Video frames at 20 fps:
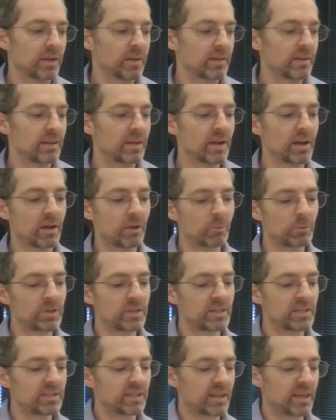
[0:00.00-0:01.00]
Now we
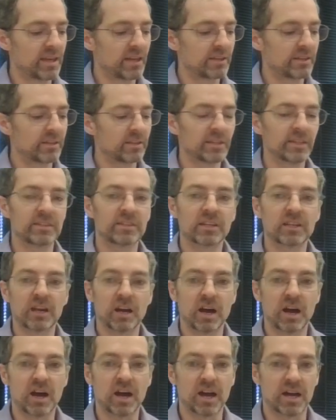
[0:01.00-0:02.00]
need to calculate the
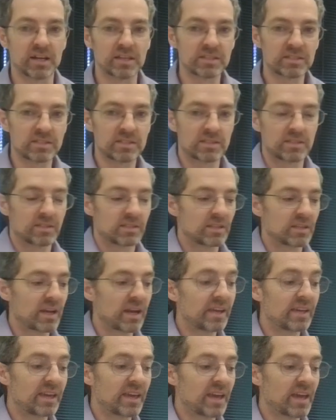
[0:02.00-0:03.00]
cost.
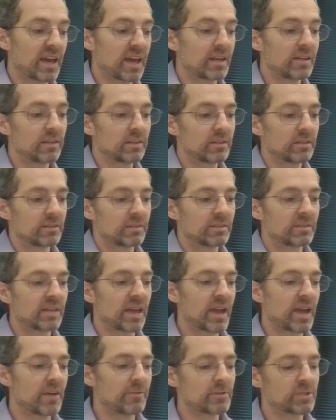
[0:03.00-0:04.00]
Again, the
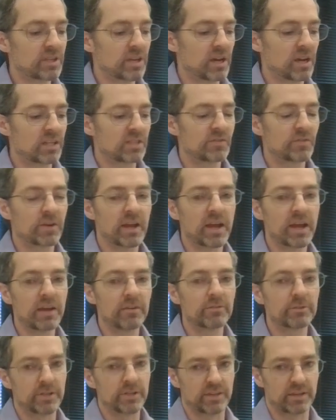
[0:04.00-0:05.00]
average cost for
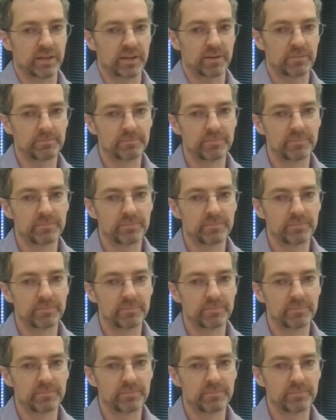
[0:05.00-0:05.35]
everything.